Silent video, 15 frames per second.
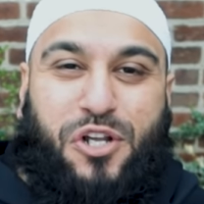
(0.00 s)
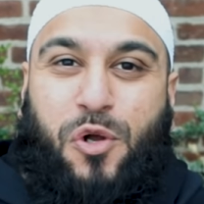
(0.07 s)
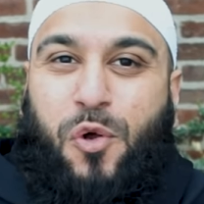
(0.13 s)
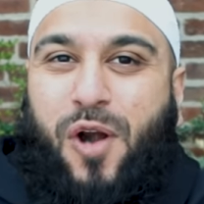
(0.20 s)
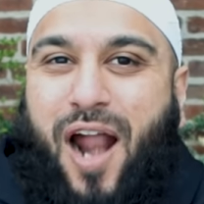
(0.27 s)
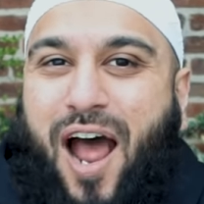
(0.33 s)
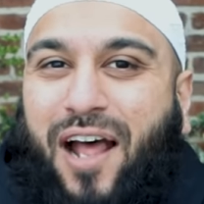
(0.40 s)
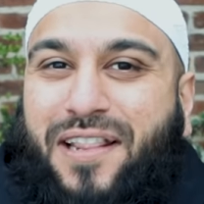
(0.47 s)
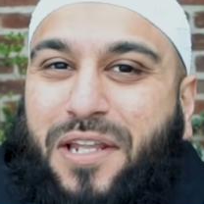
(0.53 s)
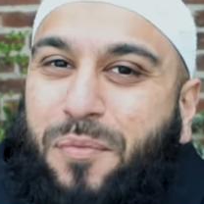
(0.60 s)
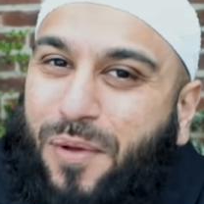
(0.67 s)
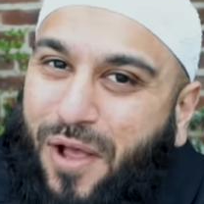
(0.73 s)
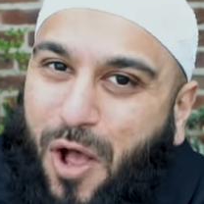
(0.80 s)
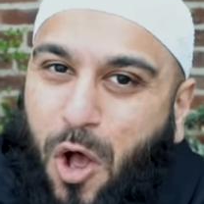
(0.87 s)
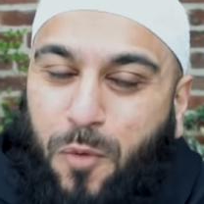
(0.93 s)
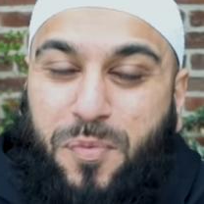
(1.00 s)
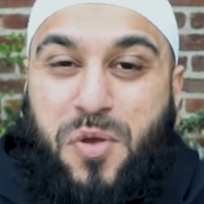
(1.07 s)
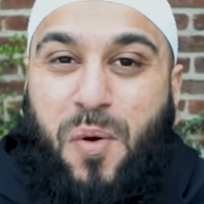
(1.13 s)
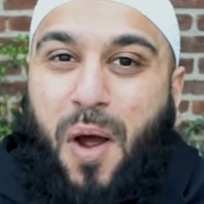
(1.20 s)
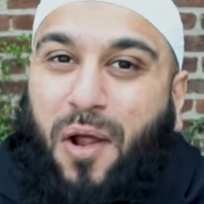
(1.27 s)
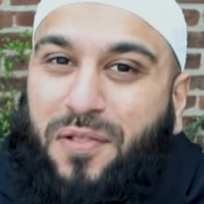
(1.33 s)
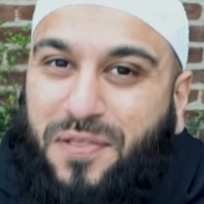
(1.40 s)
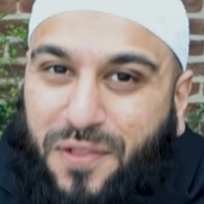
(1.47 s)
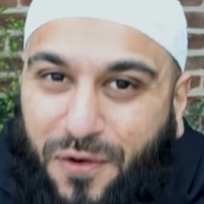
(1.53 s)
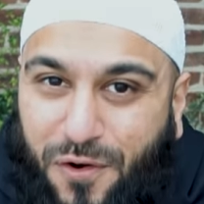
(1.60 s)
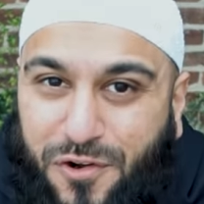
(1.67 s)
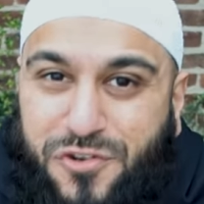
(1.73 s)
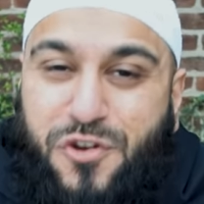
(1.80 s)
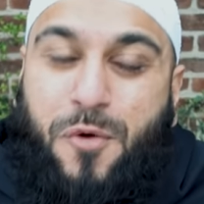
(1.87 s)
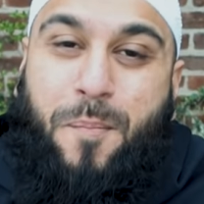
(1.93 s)
Quranly will help you
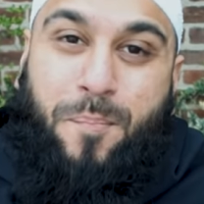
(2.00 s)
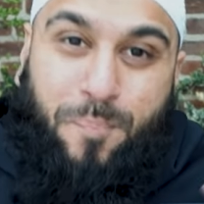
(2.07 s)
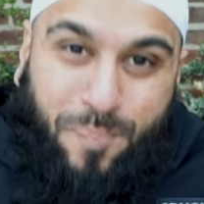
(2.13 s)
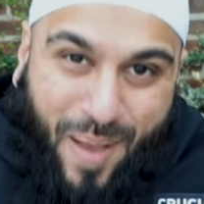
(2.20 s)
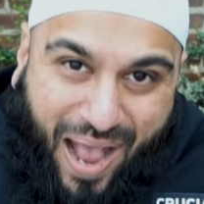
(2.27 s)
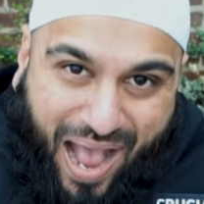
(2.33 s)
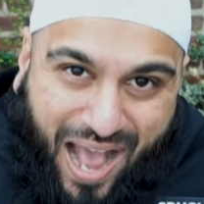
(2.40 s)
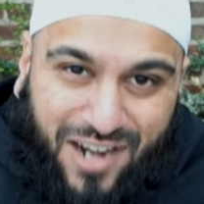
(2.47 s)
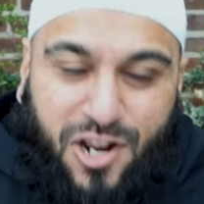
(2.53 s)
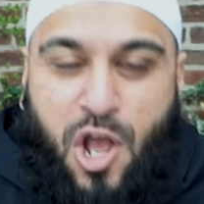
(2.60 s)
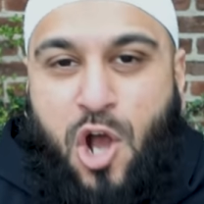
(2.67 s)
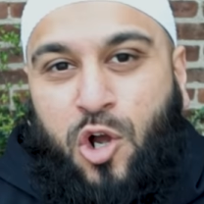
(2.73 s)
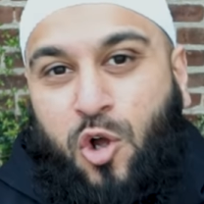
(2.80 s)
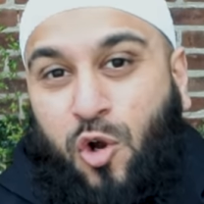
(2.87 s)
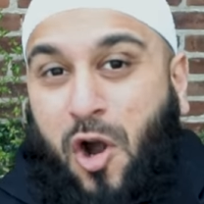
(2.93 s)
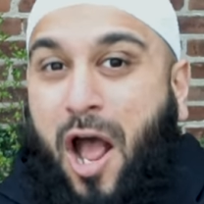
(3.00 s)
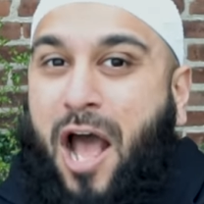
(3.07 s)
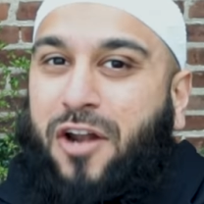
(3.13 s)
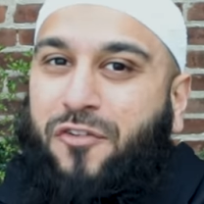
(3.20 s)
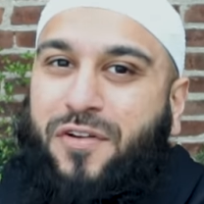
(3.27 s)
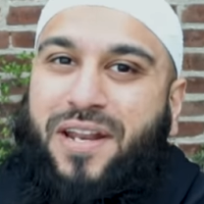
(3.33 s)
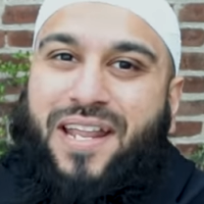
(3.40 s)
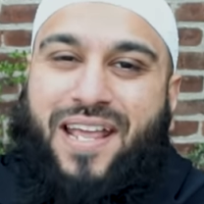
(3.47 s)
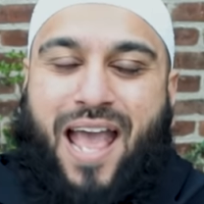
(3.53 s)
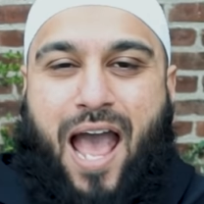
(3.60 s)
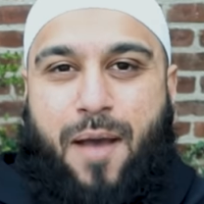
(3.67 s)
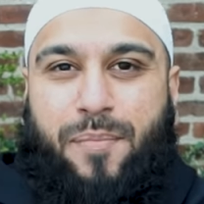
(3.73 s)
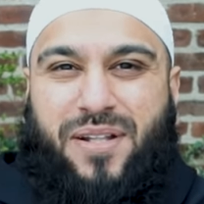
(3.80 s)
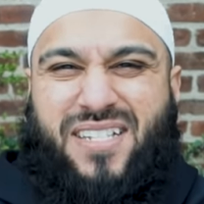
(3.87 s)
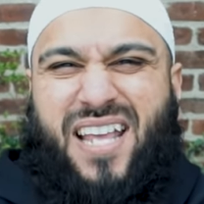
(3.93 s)
unlearn your bad Quran reading
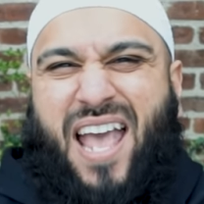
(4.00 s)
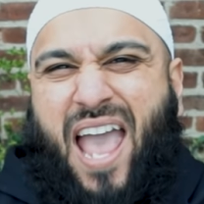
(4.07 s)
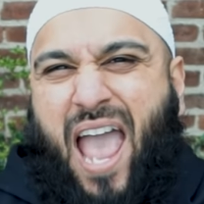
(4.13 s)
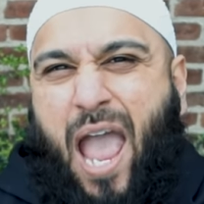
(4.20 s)
habits